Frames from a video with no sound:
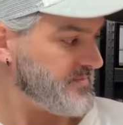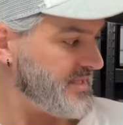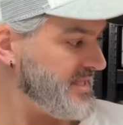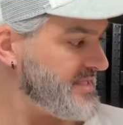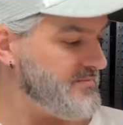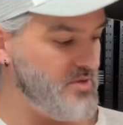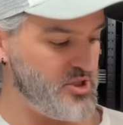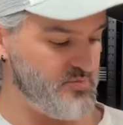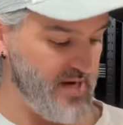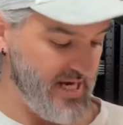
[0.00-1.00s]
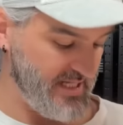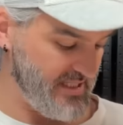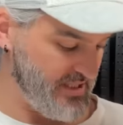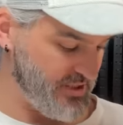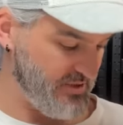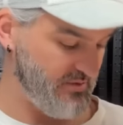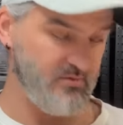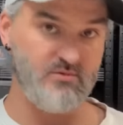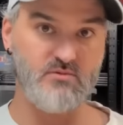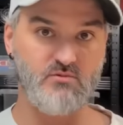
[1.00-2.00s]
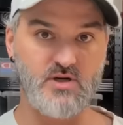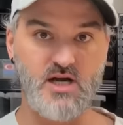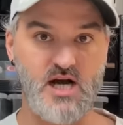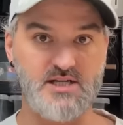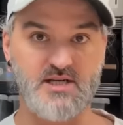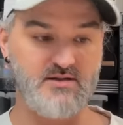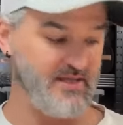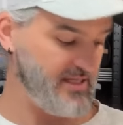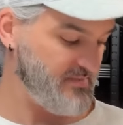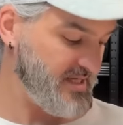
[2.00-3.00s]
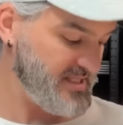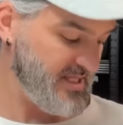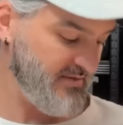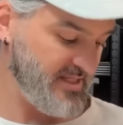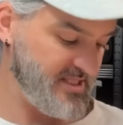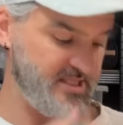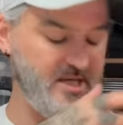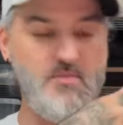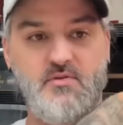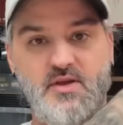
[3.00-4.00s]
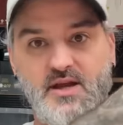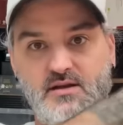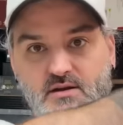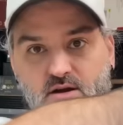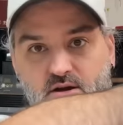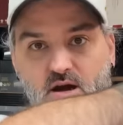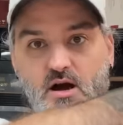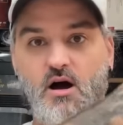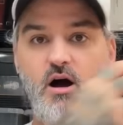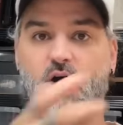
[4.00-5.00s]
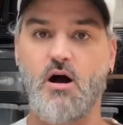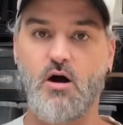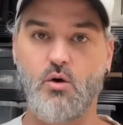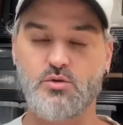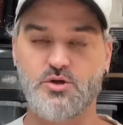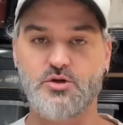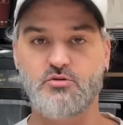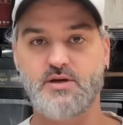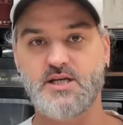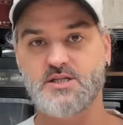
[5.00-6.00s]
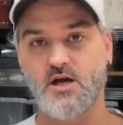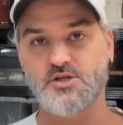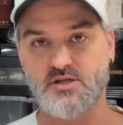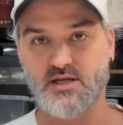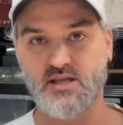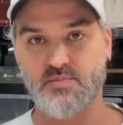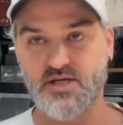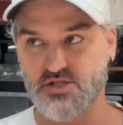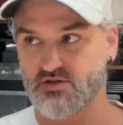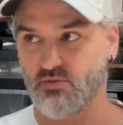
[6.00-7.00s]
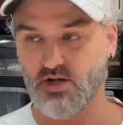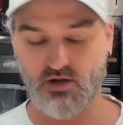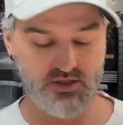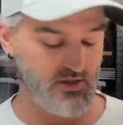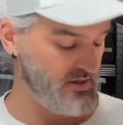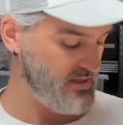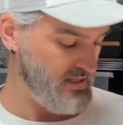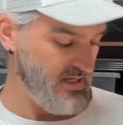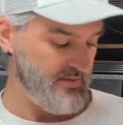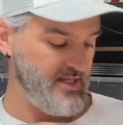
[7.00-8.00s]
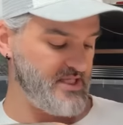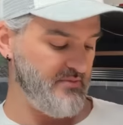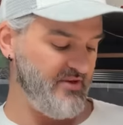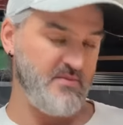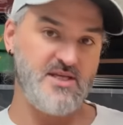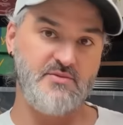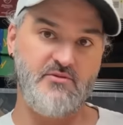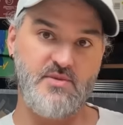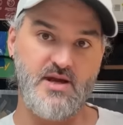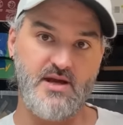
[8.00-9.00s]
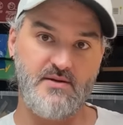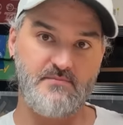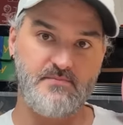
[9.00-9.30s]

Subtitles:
is in much better condition regarding things missing. There is something, I'll do the research and get the pictures of what it looks like. There's something missing from here.